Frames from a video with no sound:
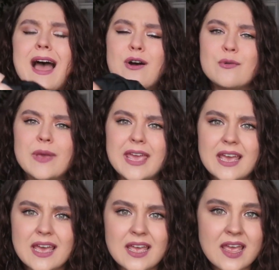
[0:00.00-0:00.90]
out a
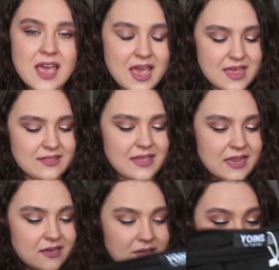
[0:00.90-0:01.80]
bit, and
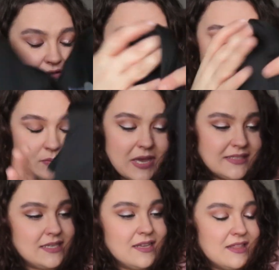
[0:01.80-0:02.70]
then it looks
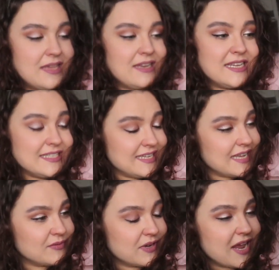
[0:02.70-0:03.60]
better than it
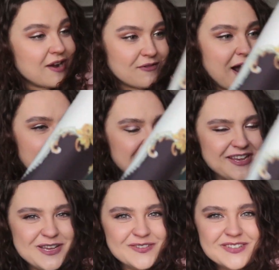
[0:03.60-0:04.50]
did when it
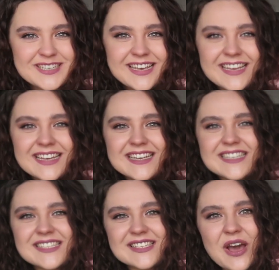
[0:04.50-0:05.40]
arrived.
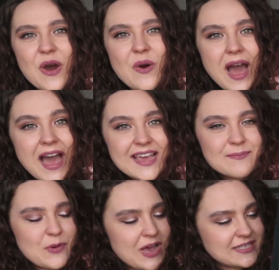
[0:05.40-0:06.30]
So
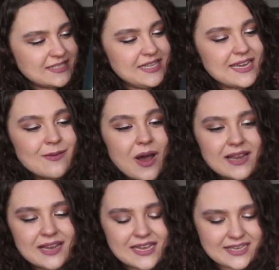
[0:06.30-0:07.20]
I personally
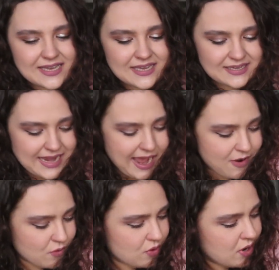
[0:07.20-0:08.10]
quite like it
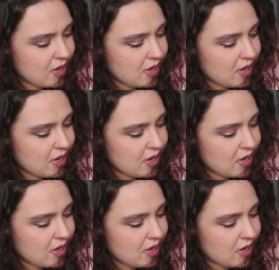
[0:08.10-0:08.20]
now,